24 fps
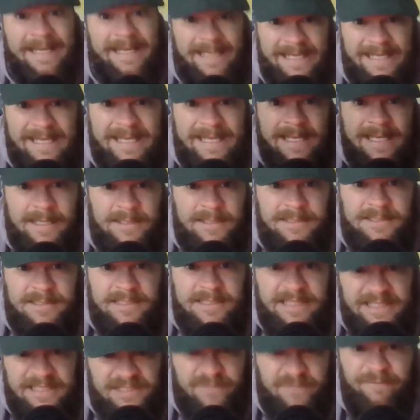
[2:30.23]
he is.
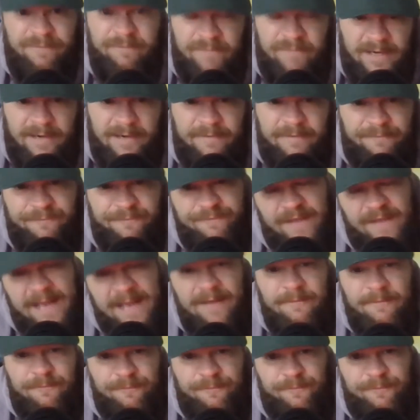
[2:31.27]
He's very
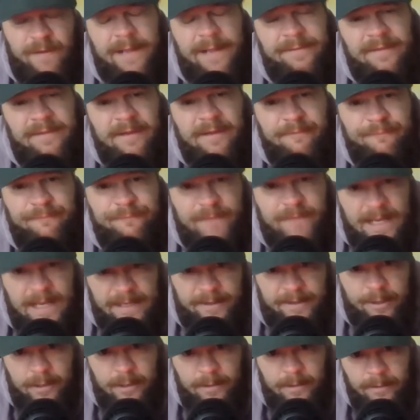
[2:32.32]
fan friendly
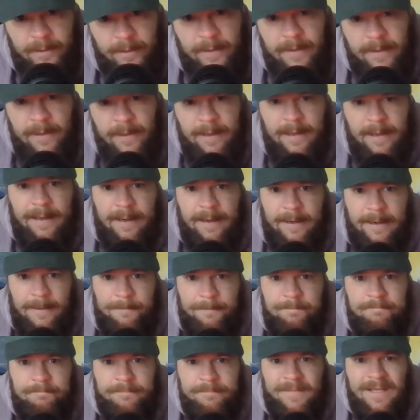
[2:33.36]
fighter.
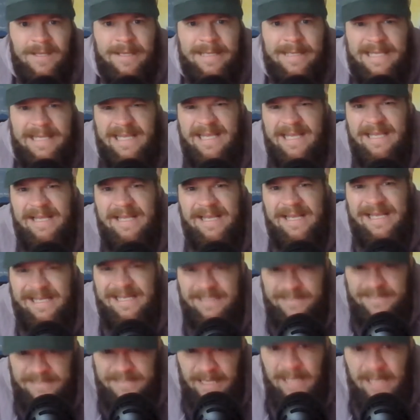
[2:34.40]
He
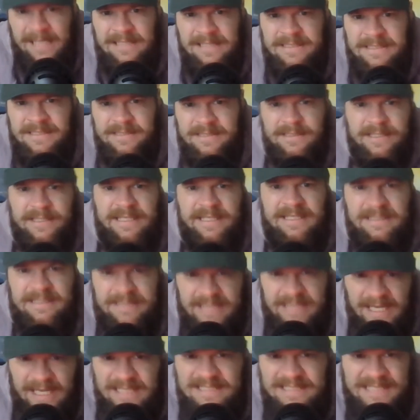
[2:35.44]
does
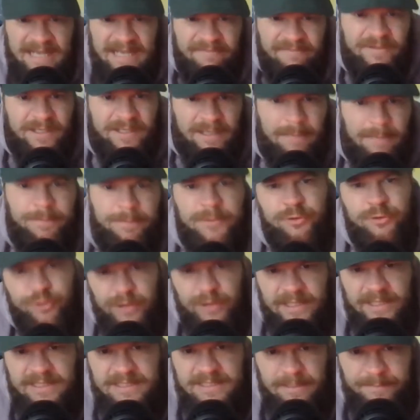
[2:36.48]
have a couple
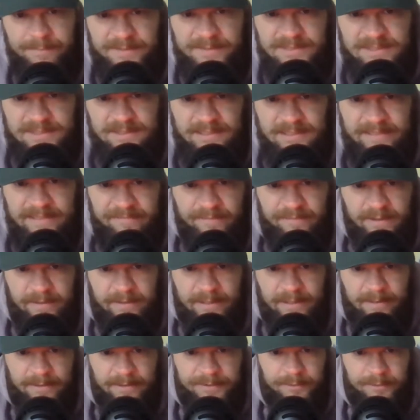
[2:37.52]
tricks up his sleeve in
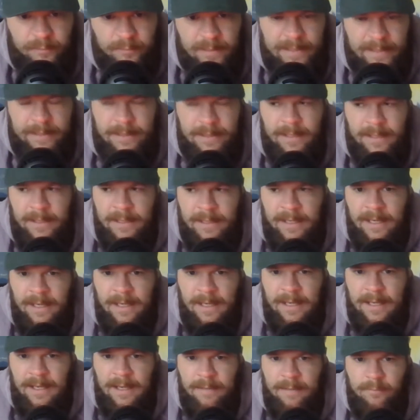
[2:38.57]
there in the ring,
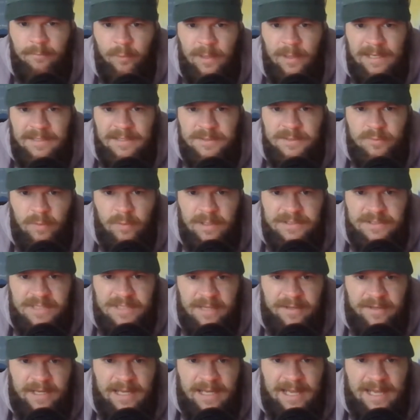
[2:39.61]
whereas
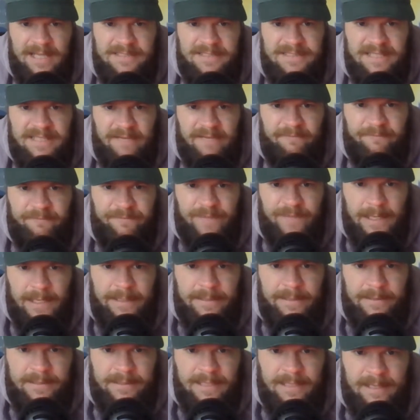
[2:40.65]
other guys that
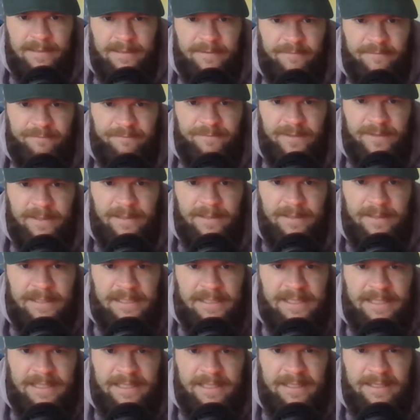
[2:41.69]
fight kind of
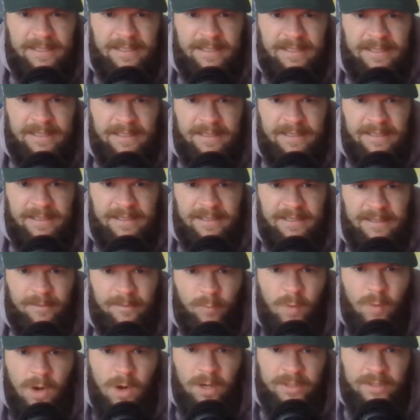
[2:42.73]
in a
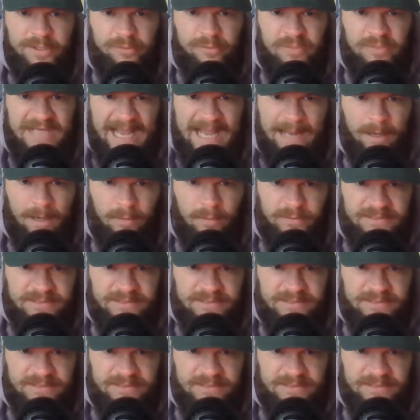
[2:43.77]
walk you down